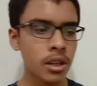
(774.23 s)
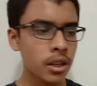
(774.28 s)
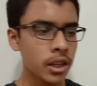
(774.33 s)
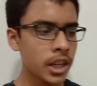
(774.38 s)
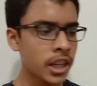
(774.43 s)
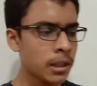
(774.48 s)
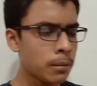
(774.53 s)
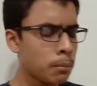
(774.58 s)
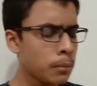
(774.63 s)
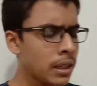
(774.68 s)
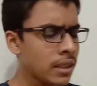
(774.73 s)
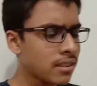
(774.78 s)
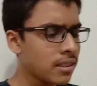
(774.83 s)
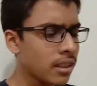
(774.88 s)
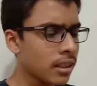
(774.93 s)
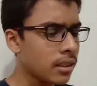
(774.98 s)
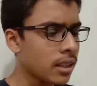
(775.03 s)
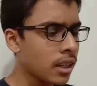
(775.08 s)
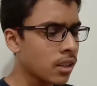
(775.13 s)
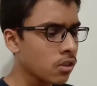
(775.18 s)
It means
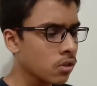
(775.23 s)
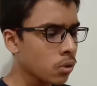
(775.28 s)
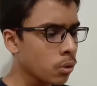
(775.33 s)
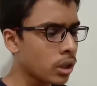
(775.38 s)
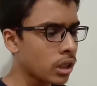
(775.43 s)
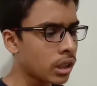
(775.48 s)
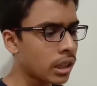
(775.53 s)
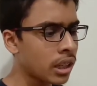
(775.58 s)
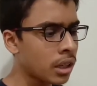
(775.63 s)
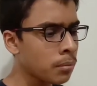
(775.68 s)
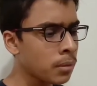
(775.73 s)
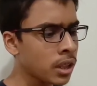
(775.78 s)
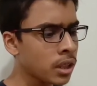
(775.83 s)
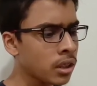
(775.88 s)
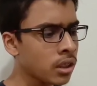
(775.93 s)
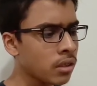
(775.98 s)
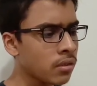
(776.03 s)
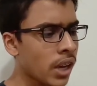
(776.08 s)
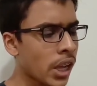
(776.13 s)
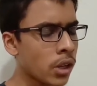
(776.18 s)
that there is no increment in
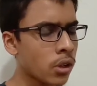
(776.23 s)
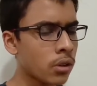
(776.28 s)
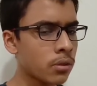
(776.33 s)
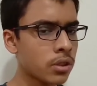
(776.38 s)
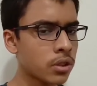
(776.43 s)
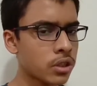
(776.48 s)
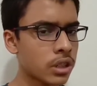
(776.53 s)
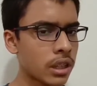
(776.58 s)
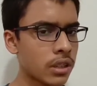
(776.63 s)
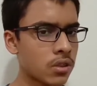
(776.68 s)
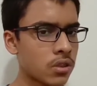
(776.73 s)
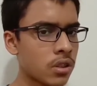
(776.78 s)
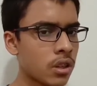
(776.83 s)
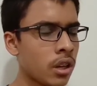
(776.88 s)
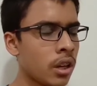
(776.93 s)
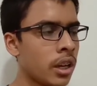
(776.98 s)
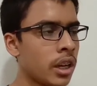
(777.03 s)
the value of the shares.